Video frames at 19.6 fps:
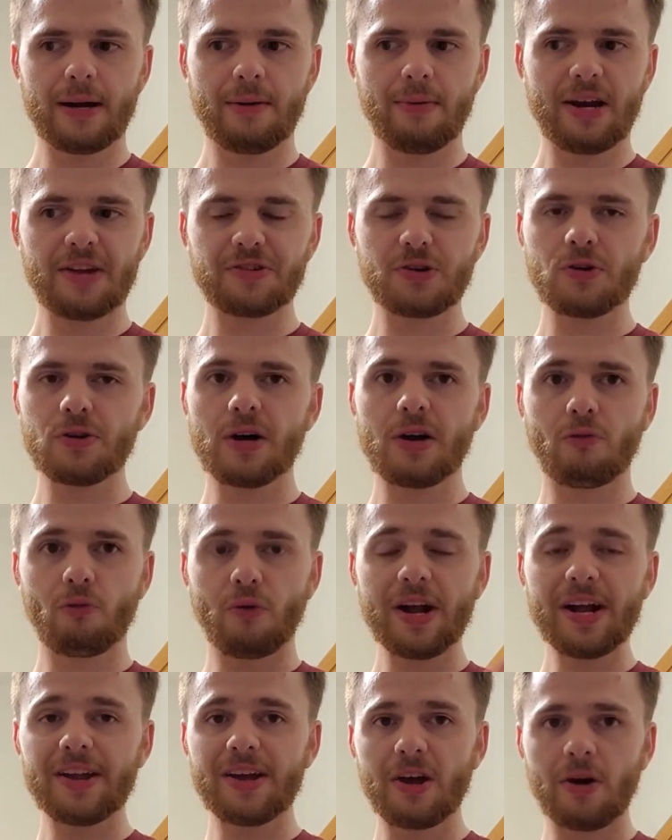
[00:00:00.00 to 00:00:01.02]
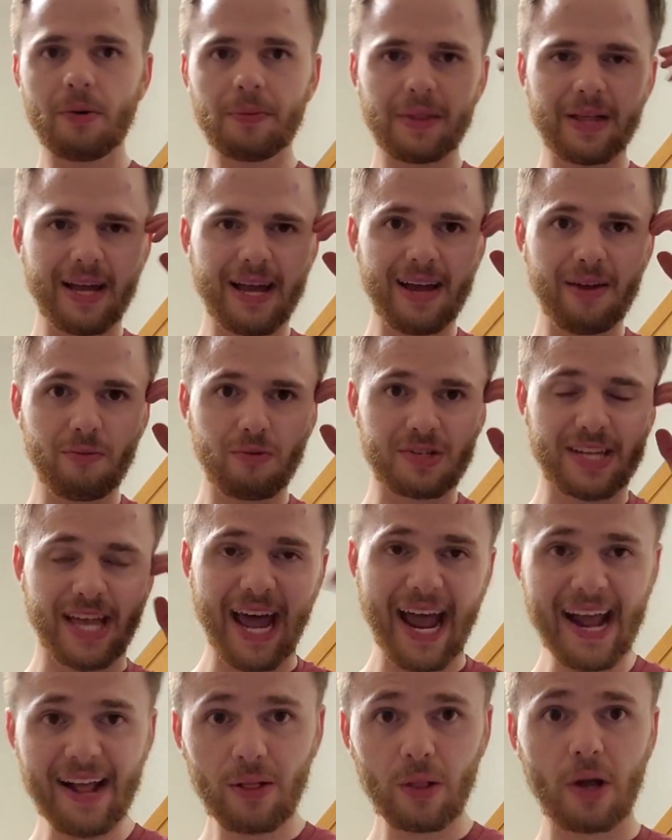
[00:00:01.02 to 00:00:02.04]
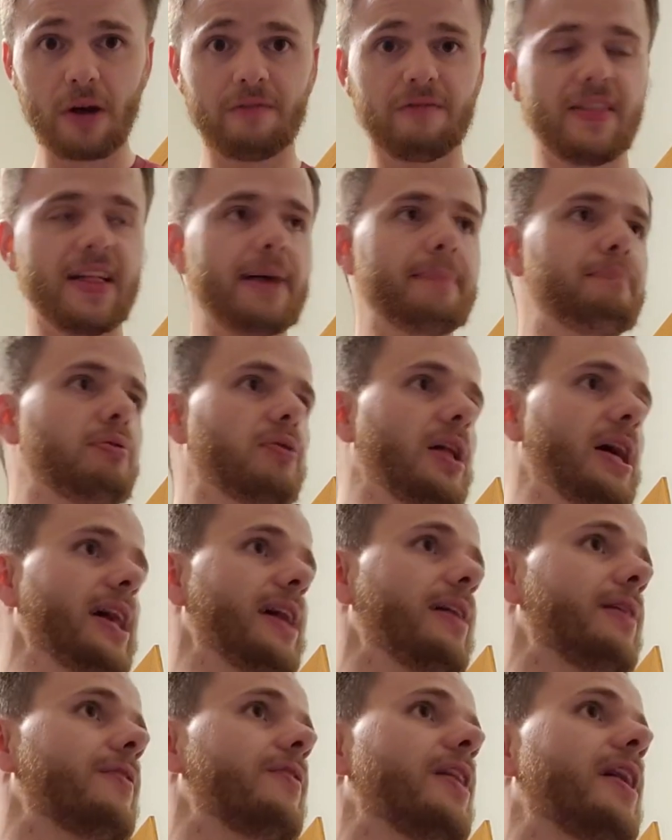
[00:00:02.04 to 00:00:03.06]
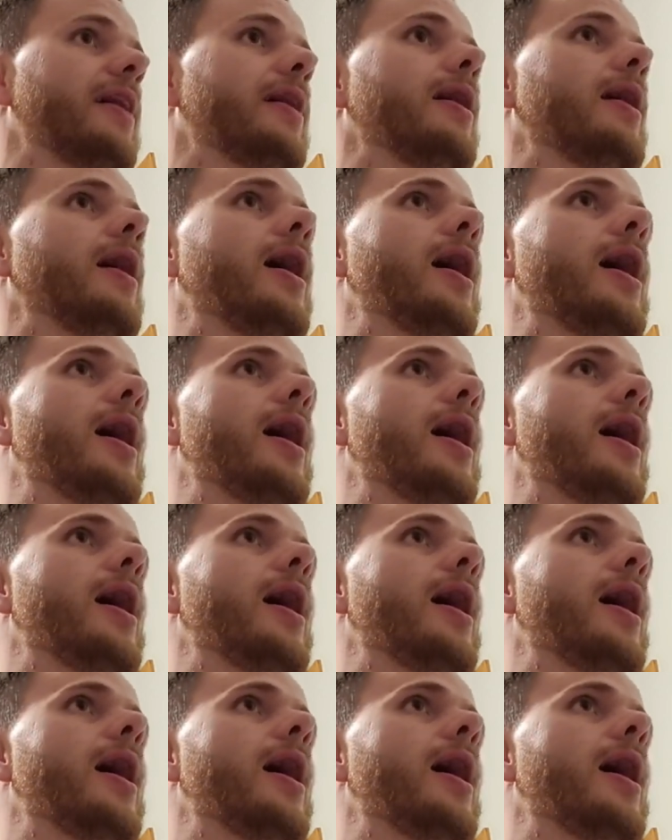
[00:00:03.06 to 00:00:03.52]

When I turned on radio, and it was K-Love that played, that